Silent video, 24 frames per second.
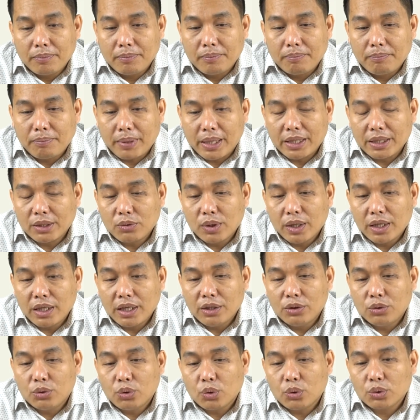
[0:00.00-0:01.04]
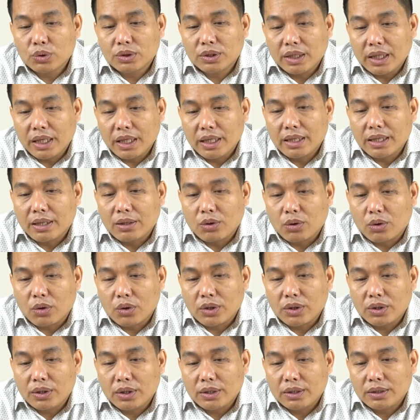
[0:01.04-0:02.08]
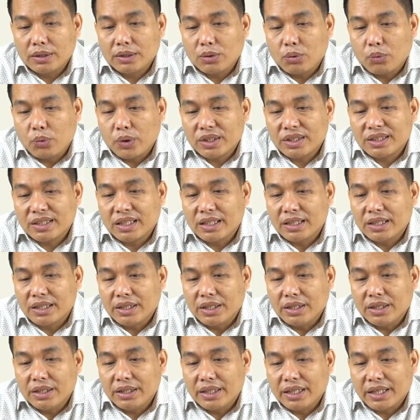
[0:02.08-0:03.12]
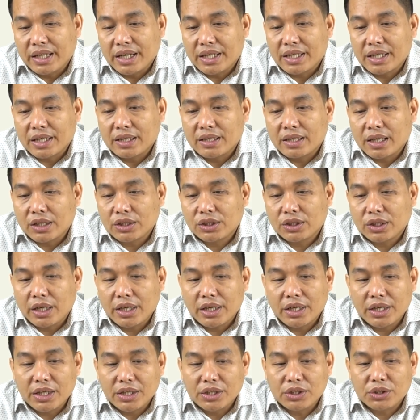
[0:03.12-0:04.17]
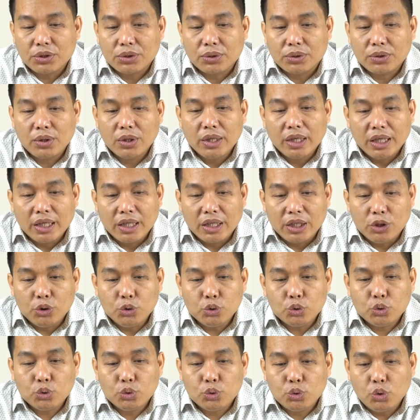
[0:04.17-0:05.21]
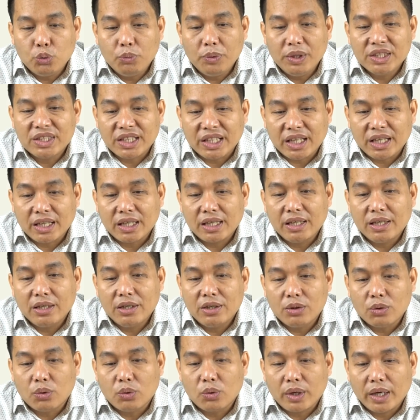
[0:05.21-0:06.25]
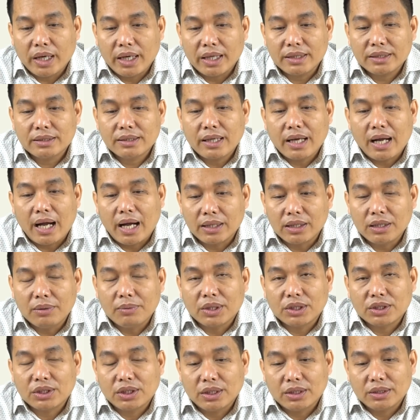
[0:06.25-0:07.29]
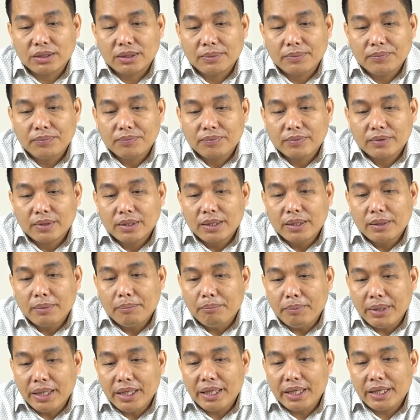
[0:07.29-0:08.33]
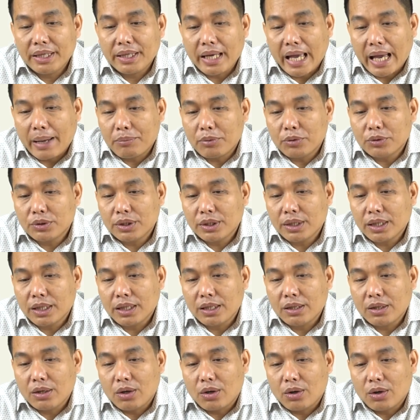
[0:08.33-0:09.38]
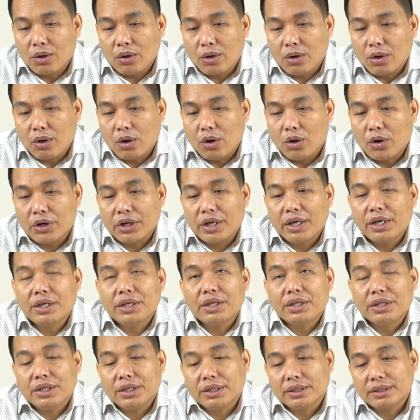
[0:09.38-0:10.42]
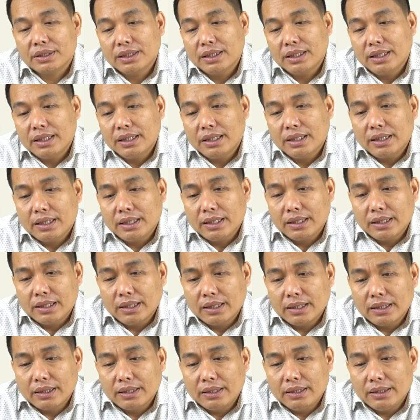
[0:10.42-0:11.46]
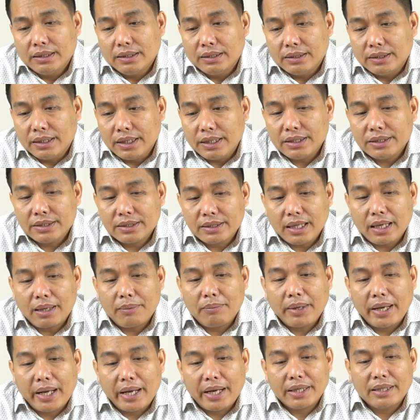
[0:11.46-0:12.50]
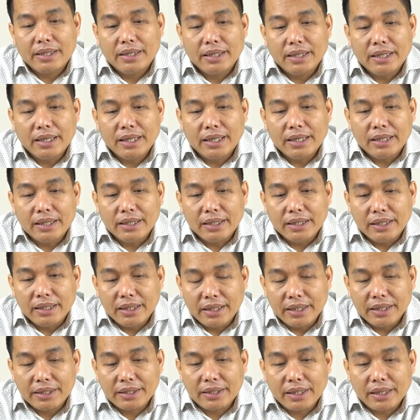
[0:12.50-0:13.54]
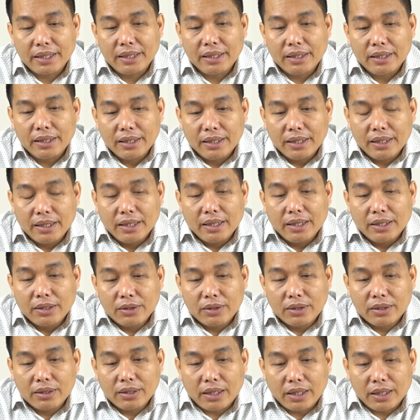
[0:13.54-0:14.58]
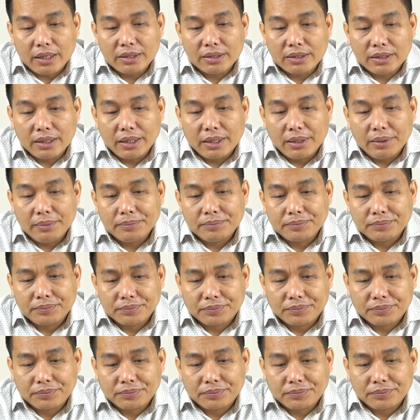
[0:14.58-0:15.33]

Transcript: particularly those in the northwestern greater Rajshahi region, used to be generally known as Adivasis, meaning aboriginal or indigenous. This term had little currency